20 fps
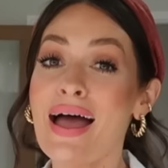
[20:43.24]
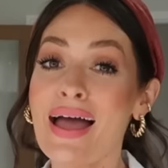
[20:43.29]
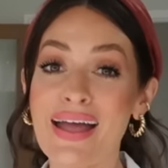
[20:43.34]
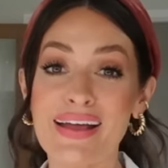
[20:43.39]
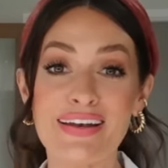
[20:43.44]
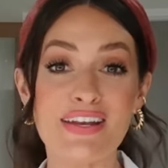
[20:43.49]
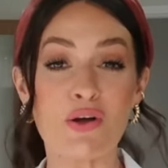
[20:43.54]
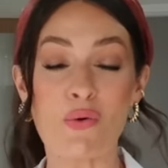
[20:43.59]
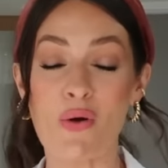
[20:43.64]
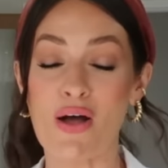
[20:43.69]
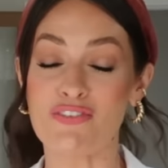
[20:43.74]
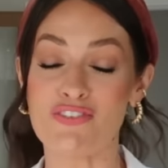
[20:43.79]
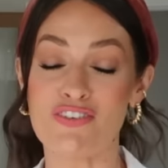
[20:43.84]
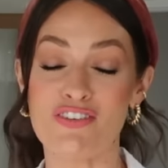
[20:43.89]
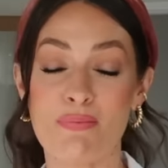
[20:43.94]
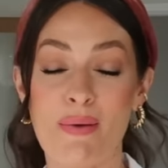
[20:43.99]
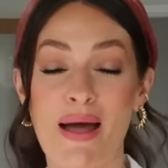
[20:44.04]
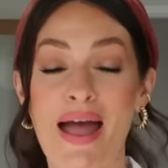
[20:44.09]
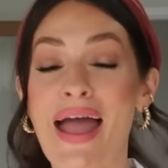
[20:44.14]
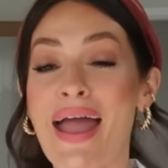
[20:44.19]
any
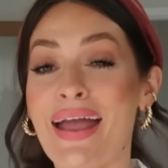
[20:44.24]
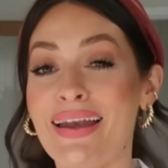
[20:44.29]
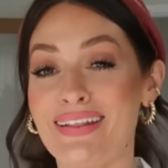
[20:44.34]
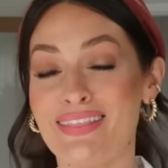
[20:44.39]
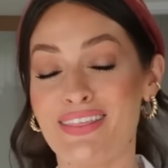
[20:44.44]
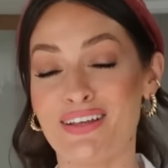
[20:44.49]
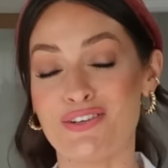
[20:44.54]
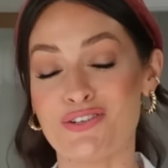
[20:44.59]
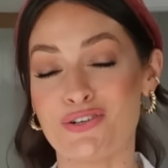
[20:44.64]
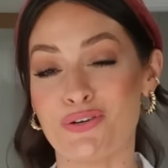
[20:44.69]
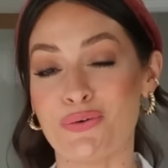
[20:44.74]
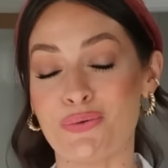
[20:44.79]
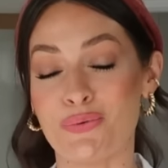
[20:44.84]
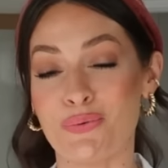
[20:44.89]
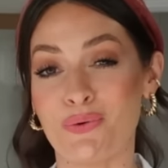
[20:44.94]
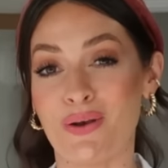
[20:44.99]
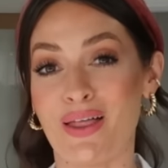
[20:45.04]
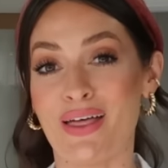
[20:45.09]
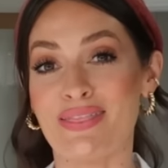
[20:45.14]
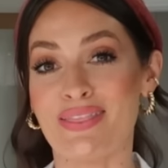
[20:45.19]
questions about anything at
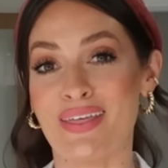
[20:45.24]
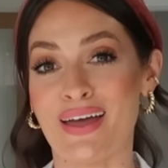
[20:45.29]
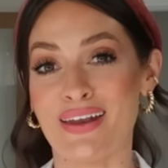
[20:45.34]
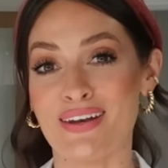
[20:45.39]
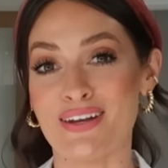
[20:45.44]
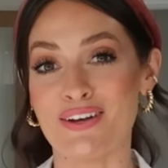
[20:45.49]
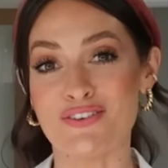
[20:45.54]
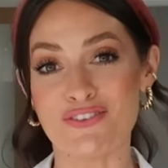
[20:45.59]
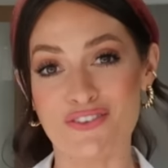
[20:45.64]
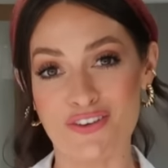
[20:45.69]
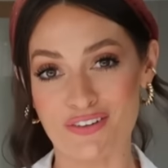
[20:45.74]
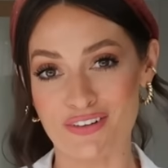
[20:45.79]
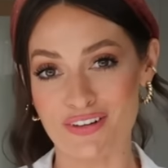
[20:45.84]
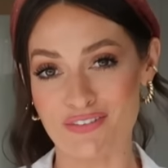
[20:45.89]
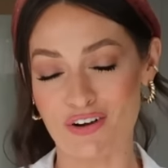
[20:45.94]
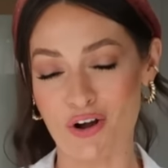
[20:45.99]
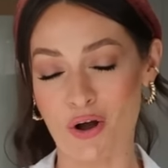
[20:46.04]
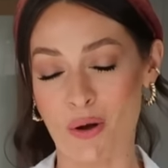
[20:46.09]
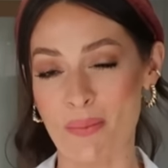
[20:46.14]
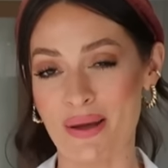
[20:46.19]
all, then just
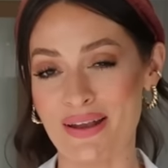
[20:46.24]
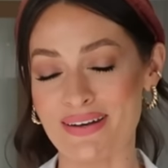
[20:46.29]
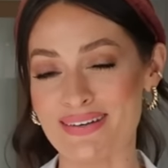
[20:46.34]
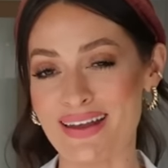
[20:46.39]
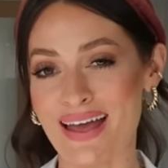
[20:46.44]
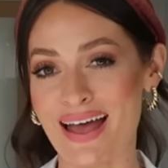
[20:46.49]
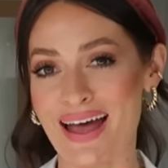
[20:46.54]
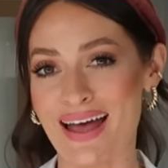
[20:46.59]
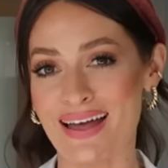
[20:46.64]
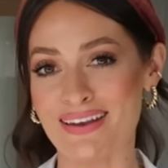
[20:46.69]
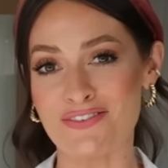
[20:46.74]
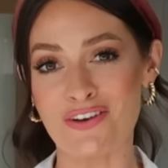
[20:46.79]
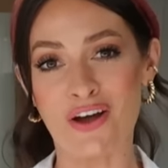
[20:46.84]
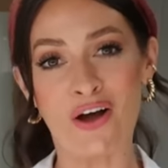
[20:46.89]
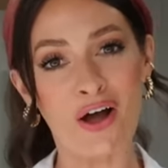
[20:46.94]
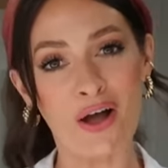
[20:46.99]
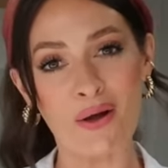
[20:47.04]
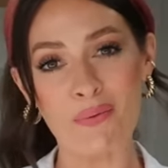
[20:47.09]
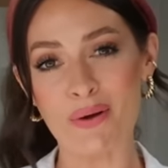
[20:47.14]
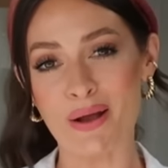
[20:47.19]
leave a comment and
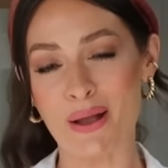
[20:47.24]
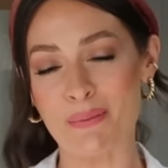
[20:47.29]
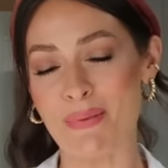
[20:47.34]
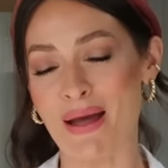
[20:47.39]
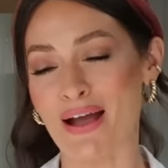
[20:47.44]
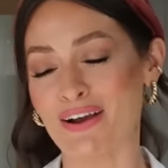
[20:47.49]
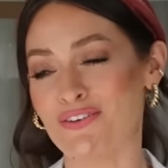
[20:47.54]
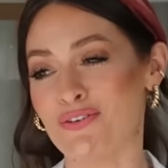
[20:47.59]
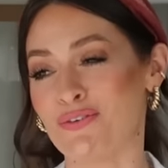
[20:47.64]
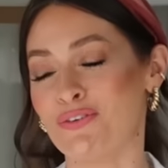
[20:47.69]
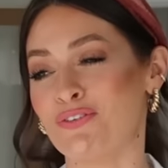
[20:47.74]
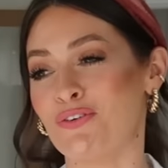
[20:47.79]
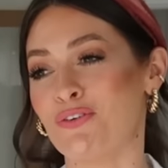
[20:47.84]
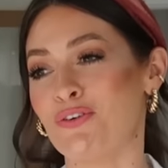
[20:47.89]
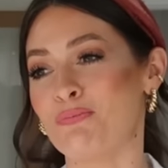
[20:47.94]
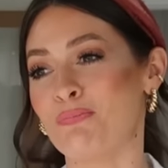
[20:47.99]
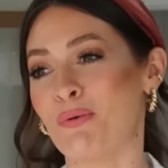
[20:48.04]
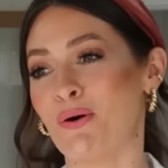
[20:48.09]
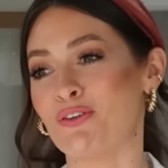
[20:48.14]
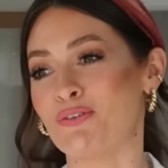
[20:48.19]
I will get back to you as soon
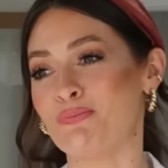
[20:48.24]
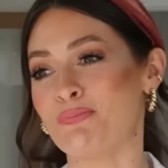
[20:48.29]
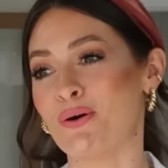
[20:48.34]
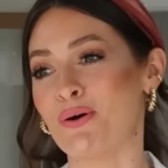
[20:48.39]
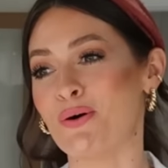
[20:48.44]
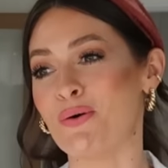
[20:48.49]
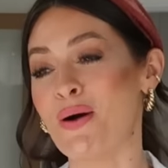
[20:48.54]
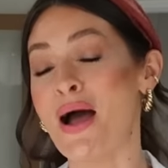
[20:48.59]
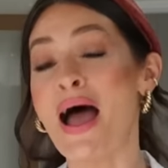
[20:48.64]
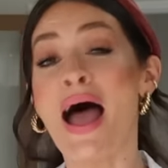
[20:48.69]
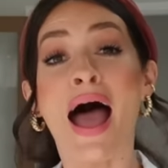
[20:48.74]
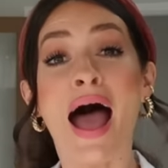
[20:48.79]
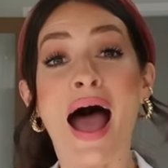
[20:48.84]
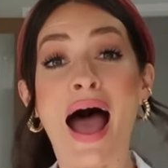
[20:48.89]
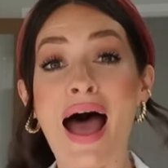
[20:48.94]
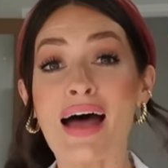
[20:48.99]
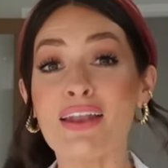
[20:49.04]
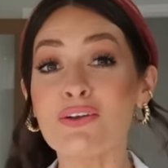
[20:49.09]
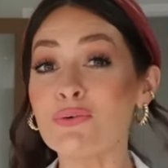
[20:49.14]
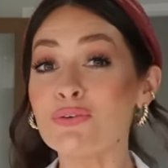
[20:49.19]
as possible.
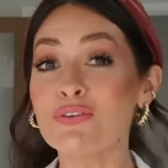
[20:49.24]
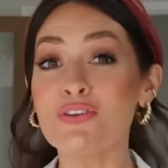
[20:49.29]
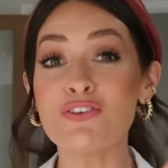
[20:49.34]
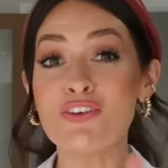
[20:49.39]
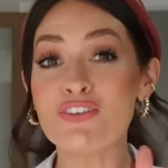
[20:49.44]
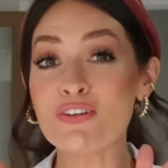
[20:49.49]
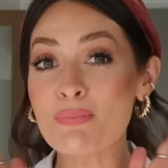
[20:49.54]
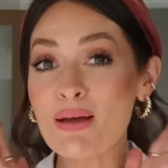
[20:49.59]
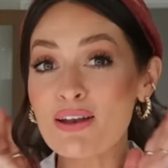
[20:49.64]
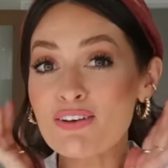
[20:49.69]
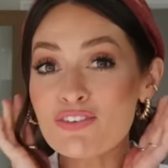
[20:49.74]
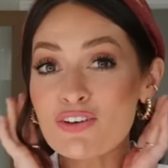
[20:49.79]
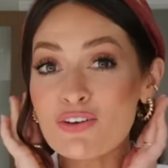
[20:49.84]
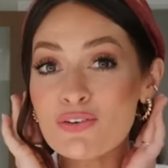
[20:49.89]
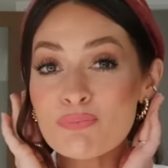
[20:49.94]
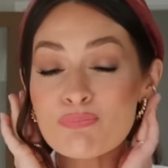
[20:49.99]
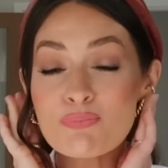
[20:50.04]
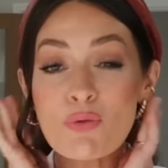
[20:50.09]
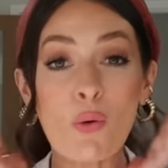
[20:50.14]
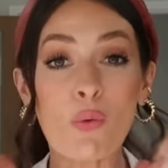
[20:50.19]
And also, just to
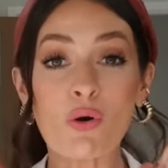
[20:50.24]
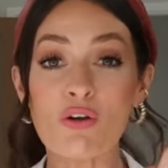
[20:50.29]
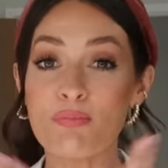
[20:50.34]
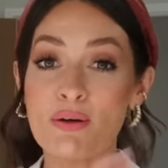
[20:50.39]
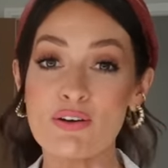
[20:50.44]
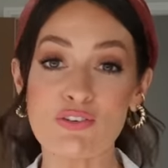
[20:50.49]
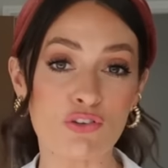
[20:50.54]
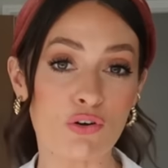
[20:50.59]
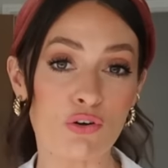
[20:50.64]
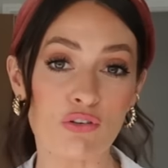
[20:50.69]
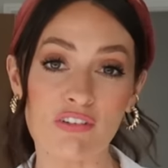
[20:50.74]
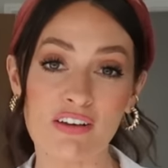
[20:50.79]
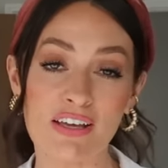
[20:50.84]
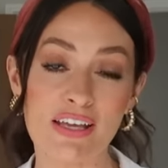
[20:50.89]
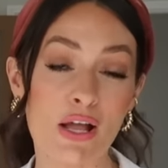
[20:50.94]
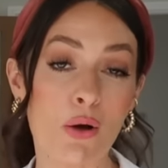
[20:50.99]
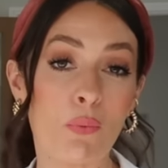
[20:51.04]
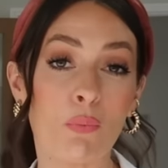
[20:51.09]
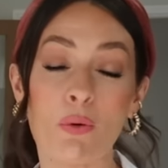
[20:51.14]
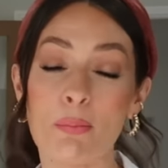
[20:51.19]
mention, all of my
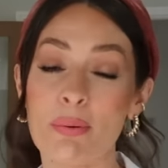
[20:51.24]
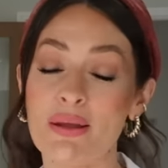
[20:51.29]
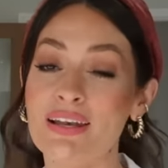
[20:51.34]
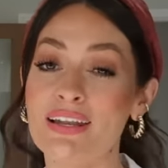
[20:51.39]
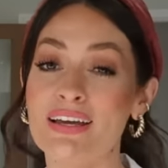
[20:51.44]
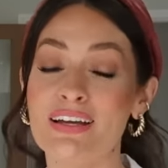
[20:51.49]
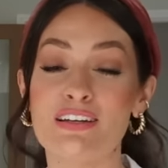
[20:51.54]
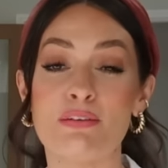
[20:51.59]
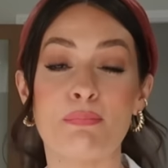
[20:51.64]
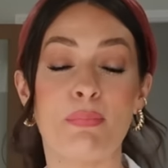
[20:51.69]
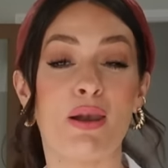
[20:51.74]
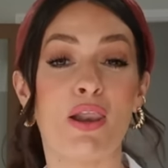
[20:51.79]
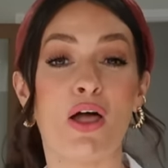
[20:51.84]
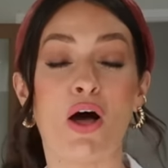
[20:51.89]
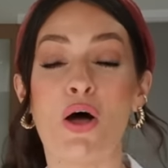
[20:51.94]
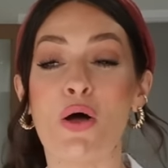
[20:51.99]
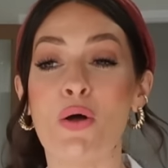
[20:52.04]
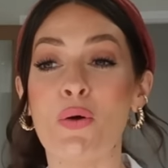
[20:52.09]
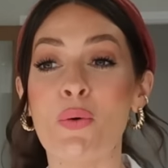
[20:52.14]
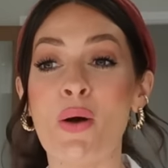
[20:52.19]
jewellery will be linked
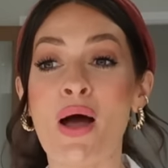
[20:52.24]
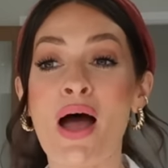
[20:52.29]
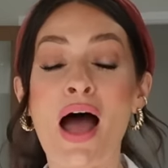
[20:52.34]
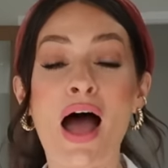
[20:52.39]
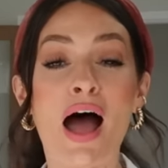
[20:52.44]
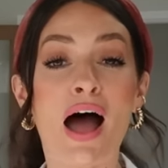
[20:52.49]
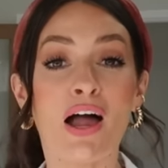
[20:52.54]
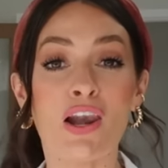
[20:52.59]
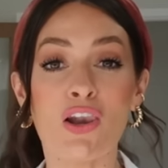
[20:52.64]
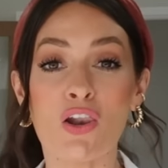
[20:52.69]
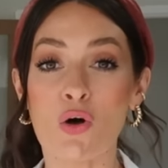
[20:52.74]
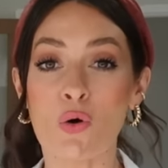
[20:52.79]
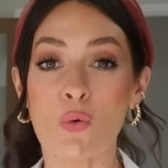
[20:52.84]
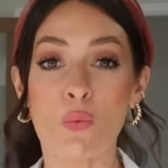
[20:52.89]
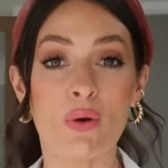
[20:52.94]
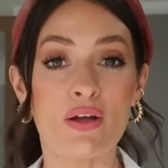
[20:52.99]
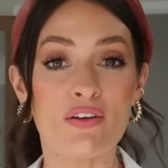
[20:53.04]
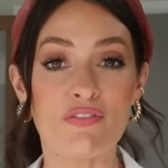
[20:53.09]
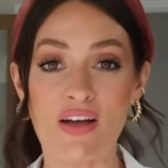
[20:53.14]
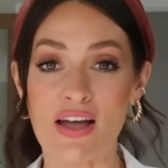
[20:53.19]
below,
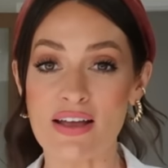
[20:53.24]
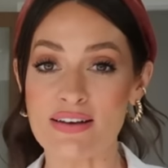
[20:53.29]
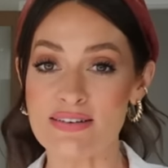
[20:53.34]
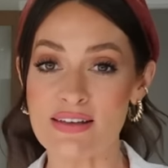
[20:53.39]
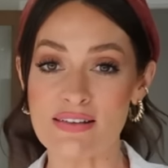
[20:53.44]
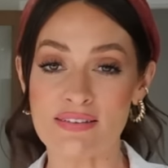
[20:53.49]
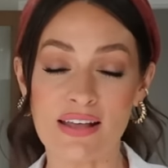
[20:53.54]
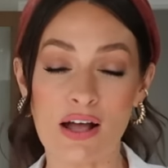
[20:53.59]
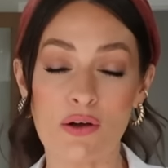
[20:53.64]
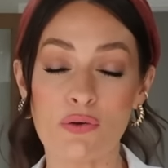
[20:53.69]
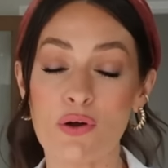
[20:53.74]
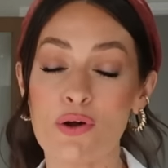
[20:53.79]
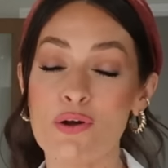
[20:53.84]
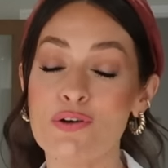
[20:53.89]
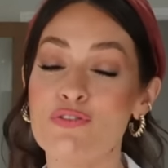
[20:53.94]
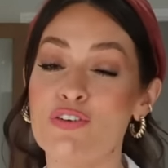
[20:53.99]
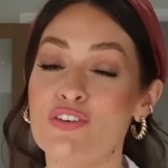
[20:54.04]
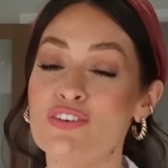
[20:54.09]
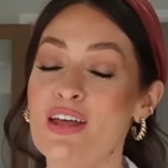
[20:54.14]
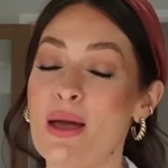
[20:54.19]
along with a discount
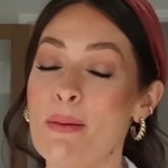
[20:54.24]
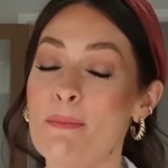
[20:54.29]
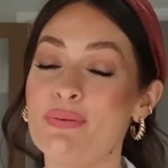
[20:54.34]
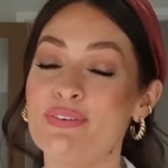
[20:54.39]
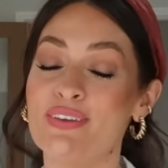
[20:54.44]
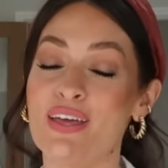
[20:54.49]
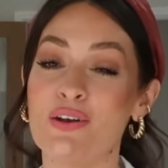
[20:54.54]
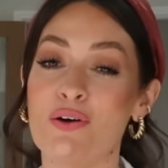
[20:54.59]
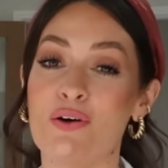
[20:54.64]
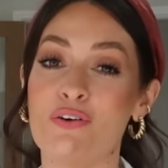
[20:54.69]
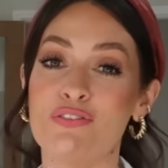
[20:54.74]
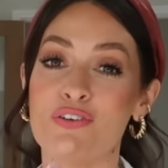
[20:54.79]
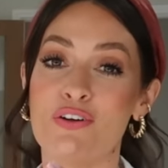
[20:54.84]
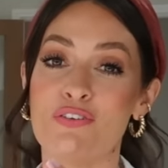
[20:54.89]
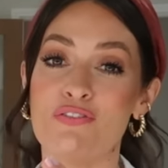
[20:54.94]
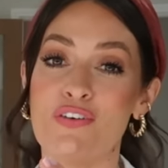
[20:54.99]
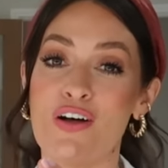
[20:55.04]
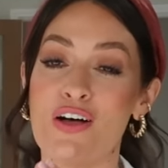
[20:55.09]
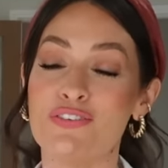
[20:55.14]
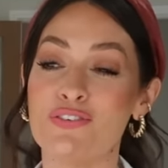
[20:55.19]
code for 10% off your
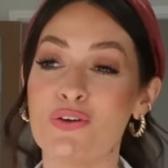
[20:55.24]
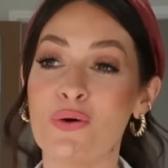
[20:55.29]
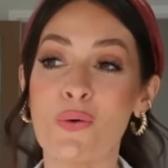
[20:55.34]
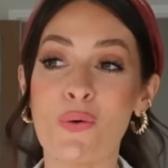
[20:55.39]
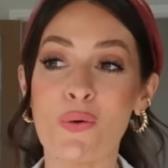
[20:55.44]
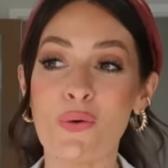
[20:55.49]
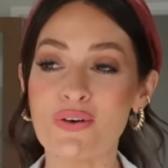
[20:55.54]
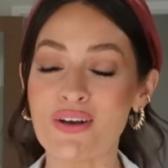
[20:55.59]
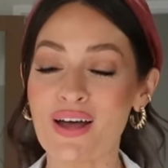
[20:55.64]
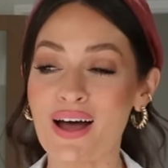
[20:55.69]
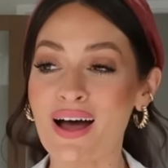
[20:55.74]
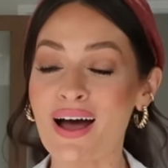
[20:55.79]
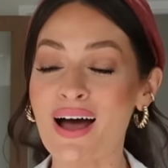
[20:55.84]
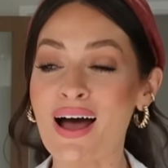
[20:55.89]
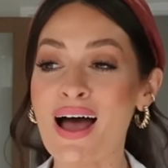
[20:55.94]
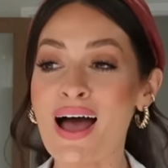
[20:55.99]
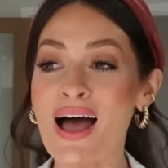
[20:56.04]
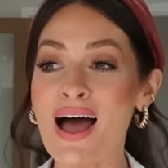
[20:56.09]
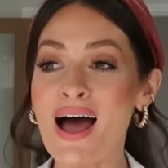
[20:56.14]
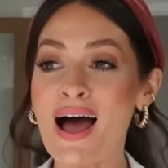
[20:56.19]
first order.